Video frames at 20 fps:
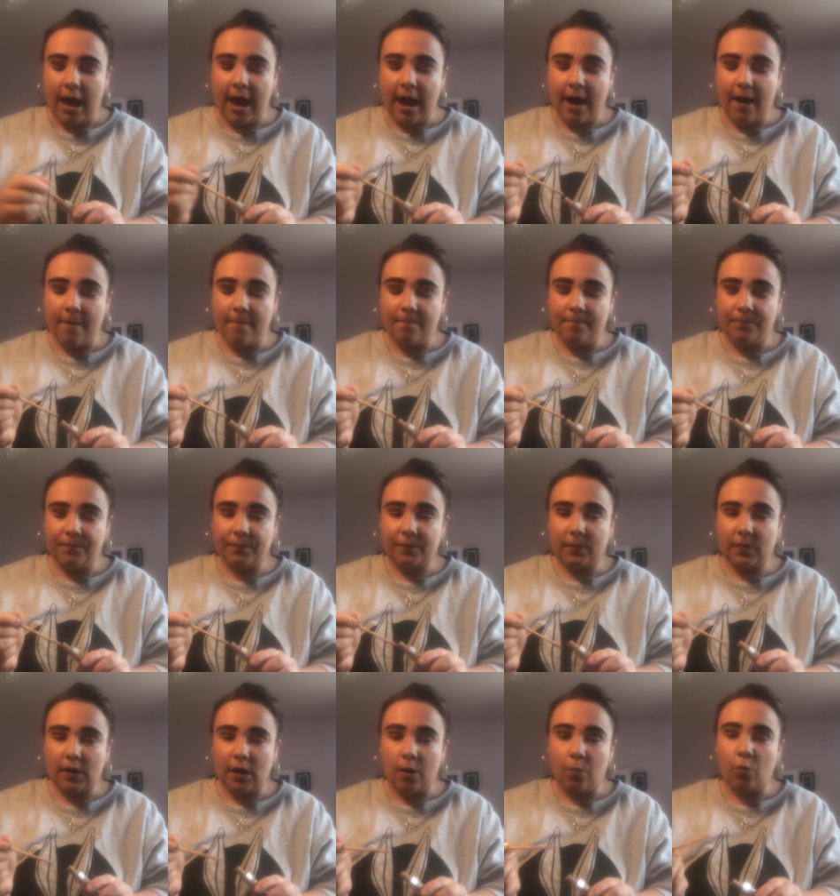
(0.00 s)
Um,
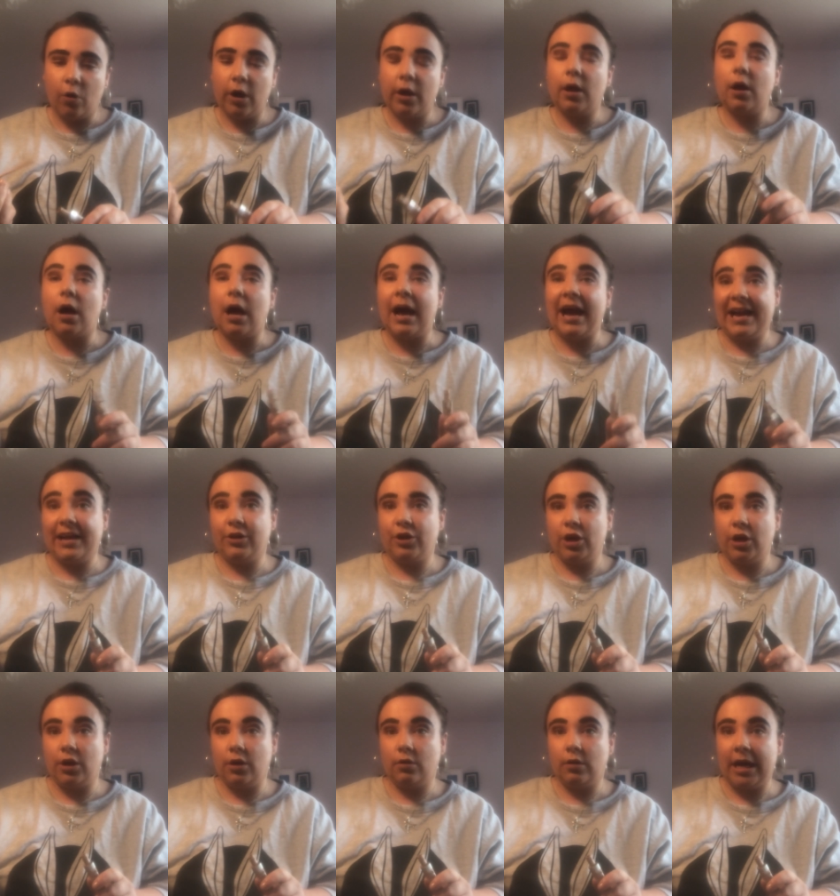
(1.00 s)
and what I
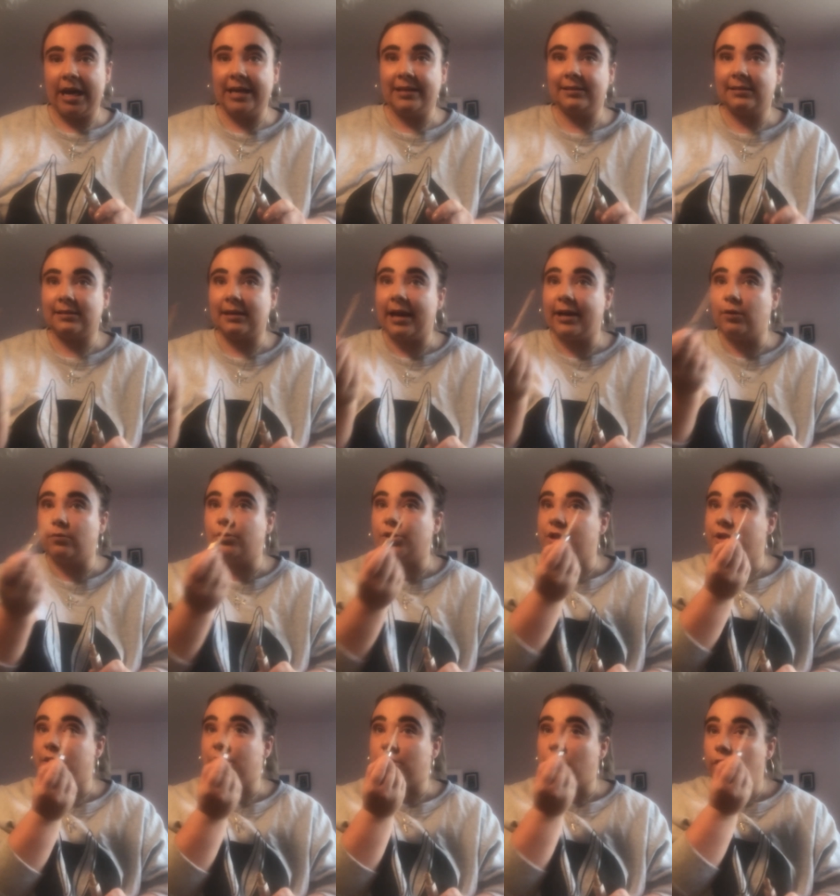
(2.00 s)
do is I don't
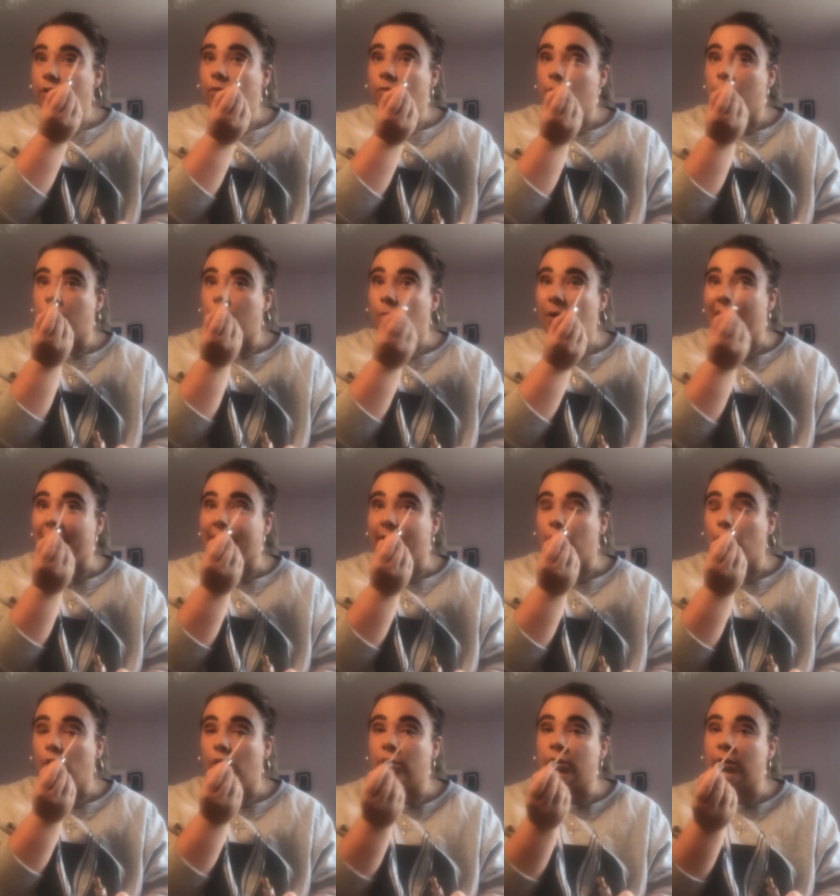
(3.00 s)
just, you know, whack it
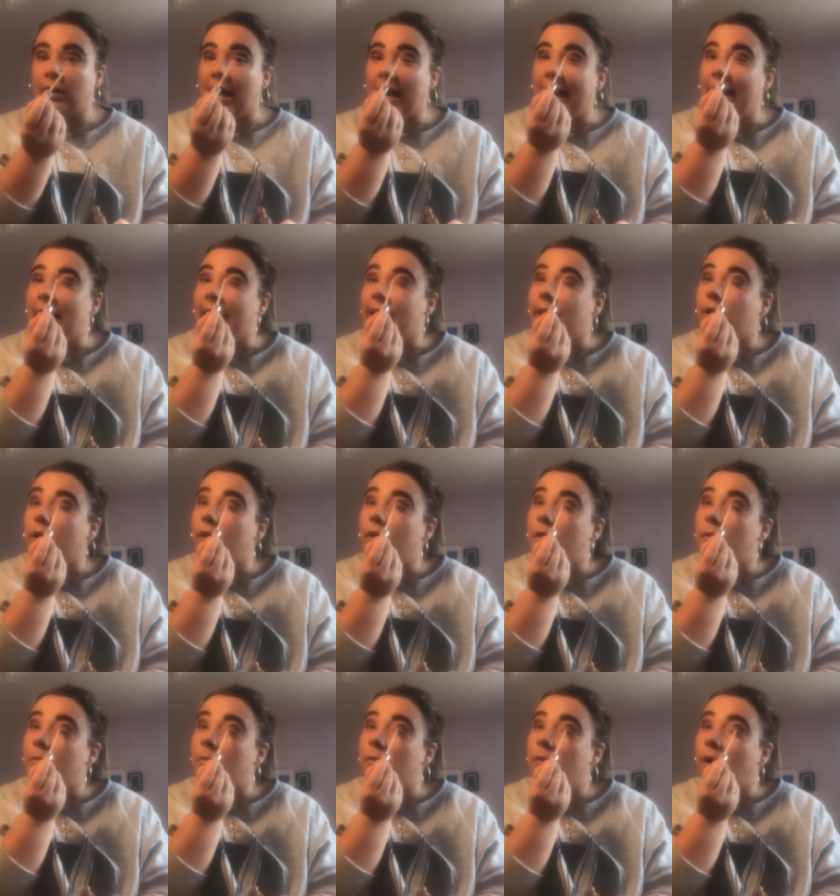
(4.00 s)
on, I like
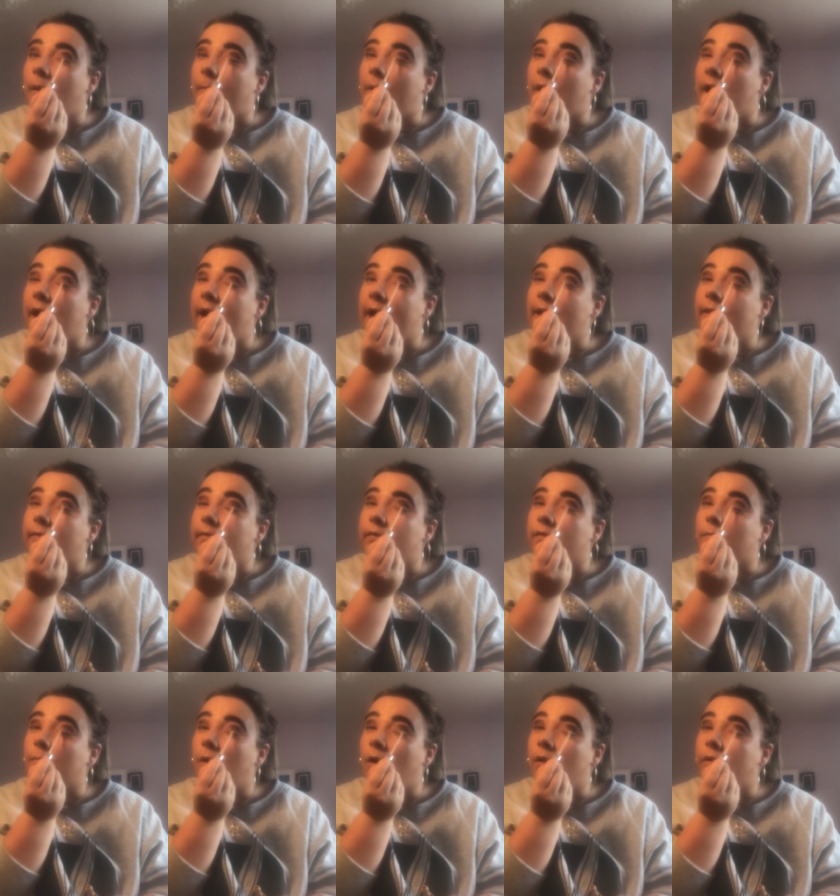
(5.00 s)
apply the
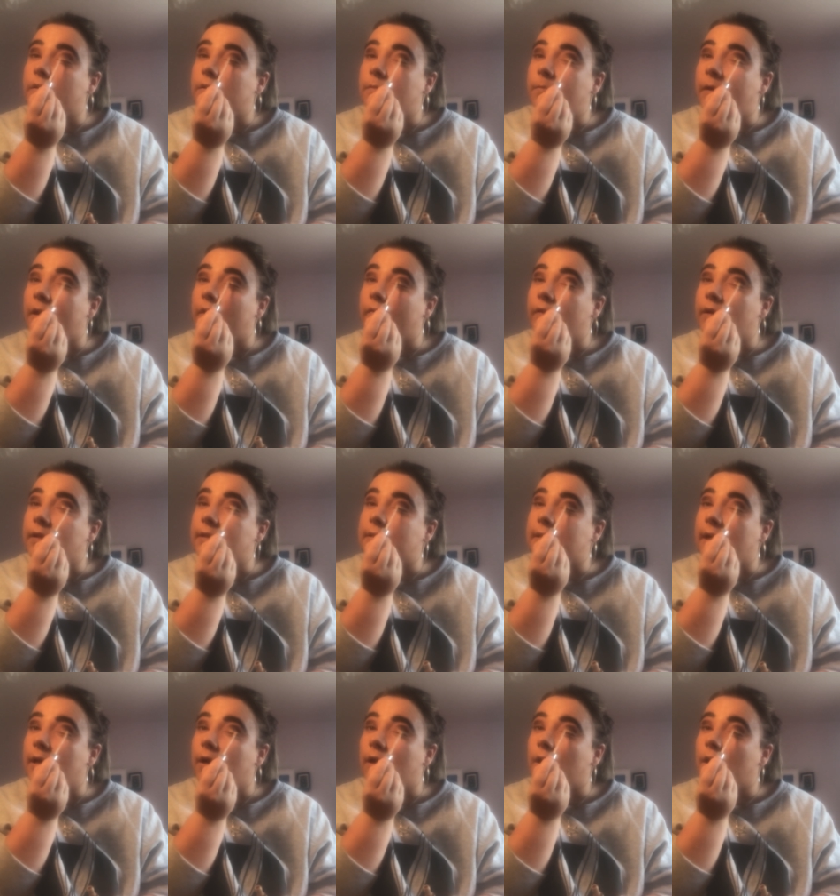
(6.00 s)
smallest bit of
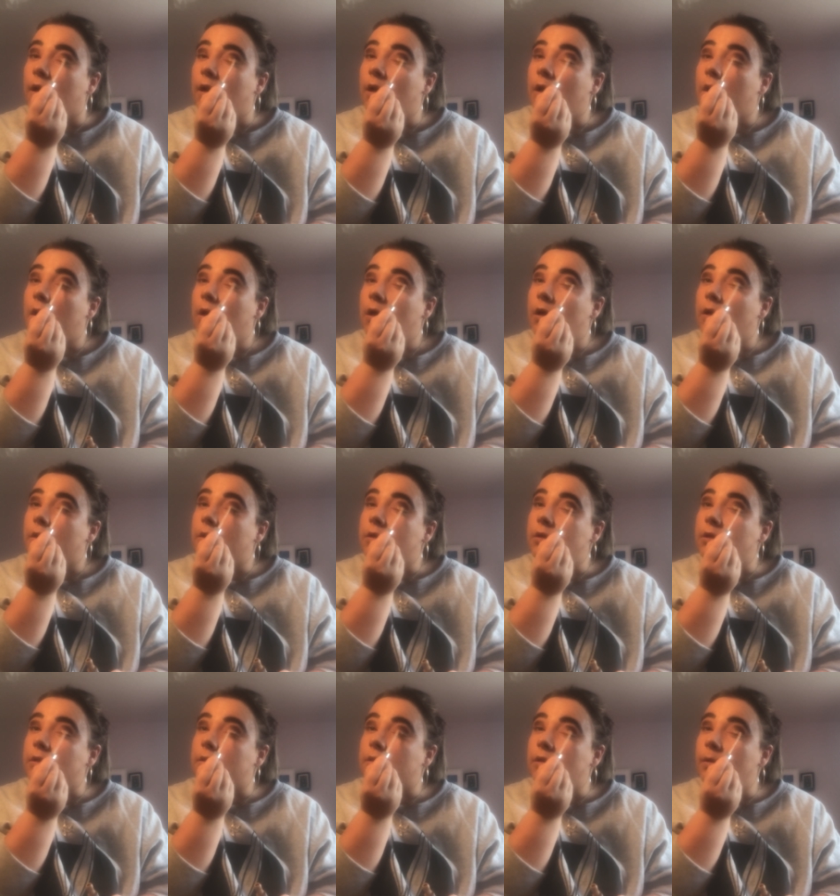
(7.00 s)
concealer
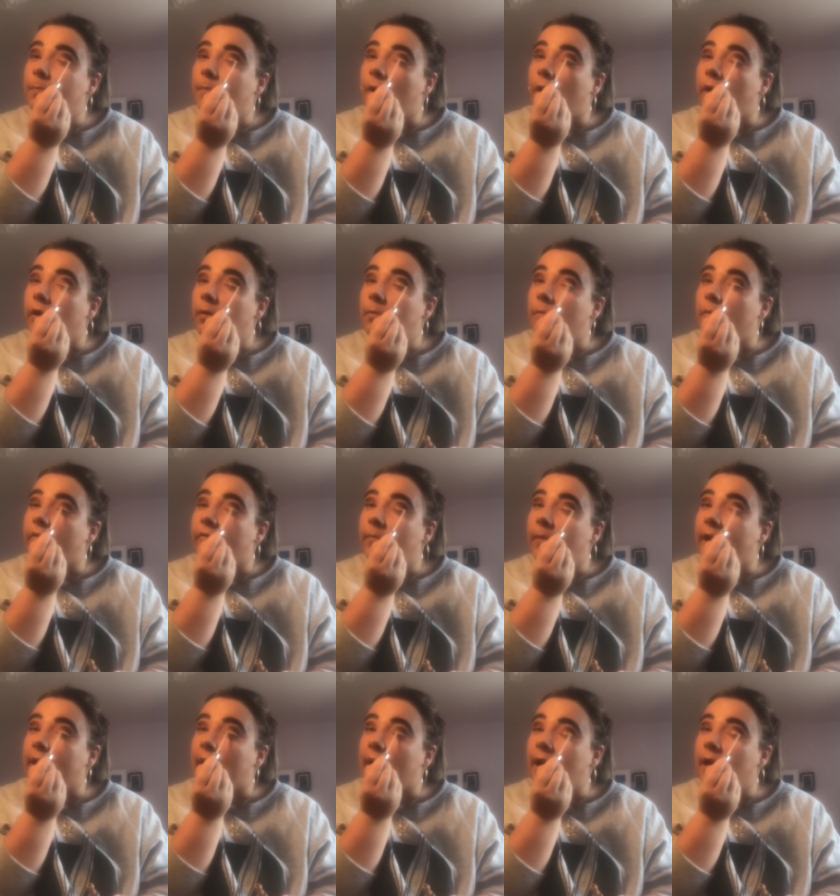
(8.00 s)
just the bottom of
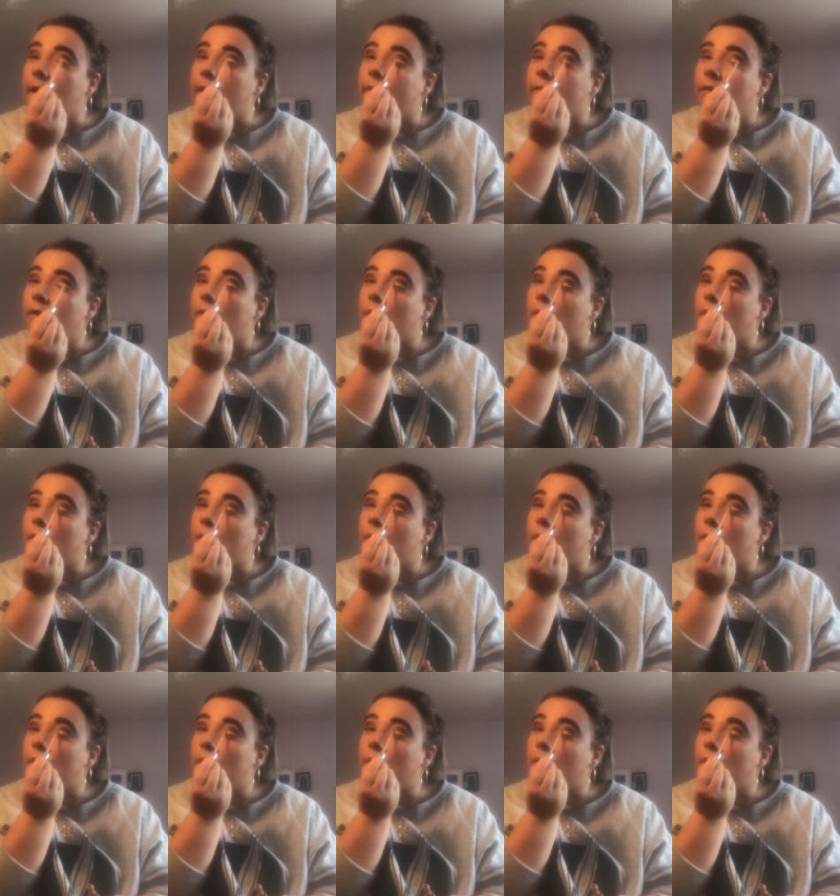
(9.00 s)
my eyelid